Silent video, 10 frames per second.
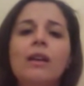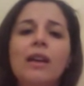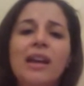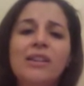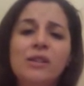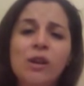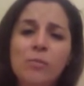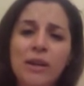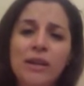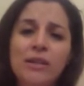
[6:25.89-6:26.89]
It's no
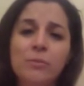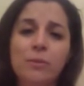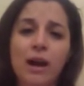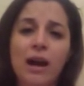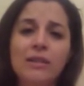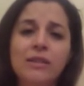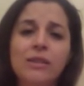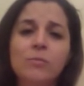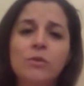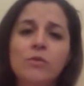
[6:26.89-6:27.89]
big surprise that
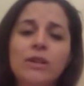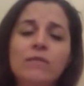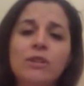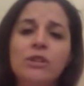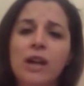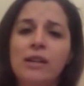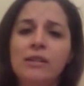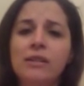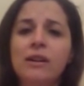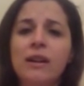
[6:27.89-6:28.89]
the movie rejects
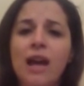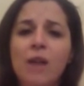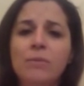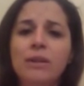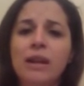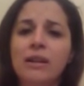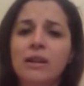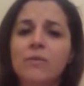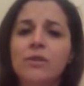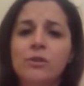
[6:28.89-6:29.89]
the unhappy ending
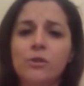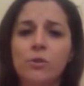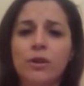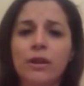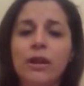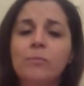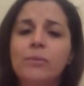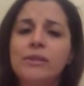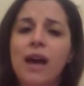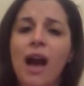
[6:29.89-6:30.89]
of the story and
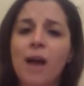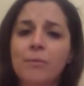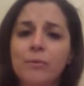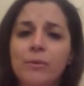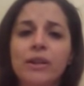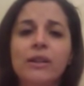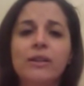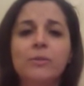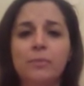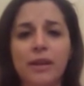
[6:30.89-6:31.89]
puts a happy one in its
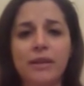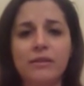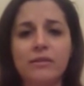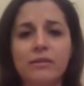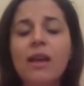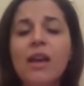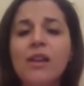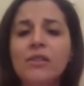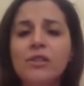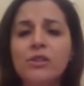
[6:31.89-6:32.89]
place.
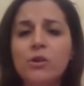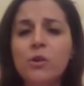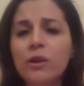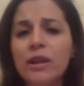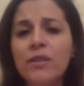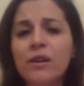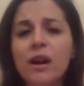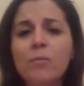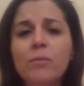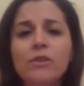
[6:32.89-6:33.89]
In the story, the
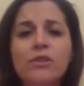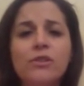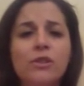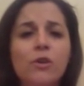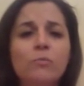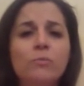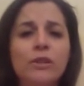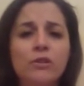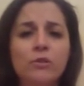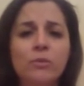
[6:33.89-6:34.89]
couple are so
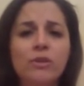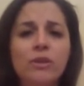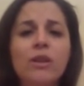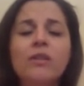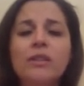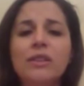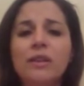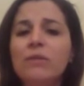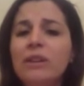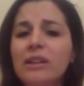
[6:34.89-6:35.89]
miserable that they
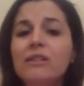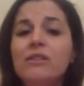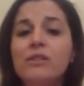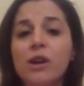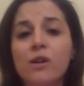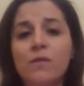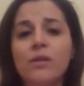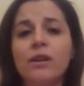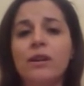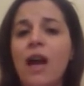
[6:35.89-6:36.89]
really deserve
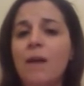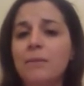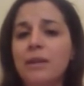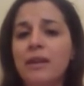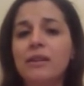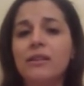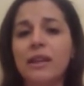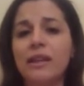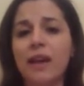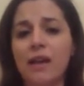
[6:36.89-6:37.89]
the unhappy ending they
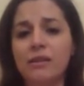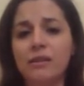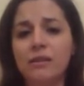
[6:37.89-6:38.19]
get.